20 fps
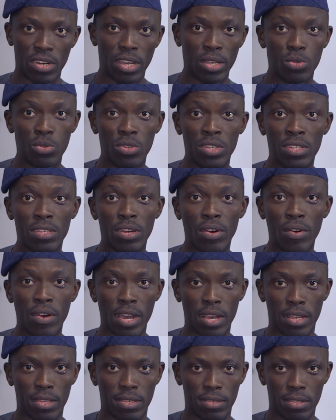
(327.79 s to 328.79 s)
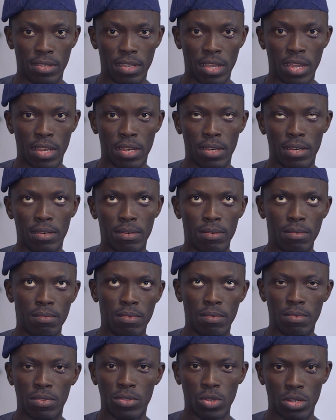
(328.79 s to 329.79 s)
try to interact, and
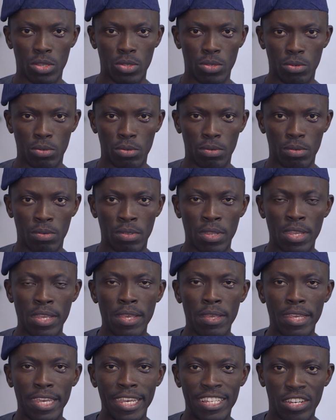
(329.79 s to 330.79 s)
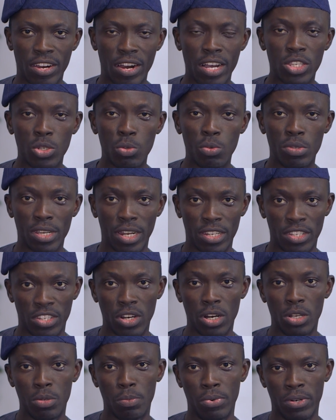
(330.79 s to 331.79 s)
interacting with an
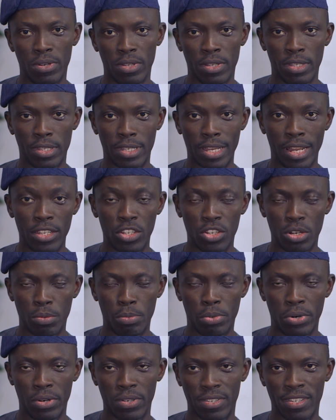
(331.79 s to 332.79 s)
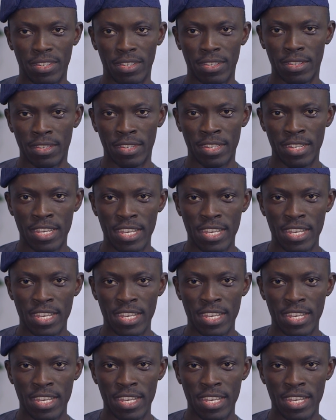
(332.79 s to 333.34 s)
intelligent person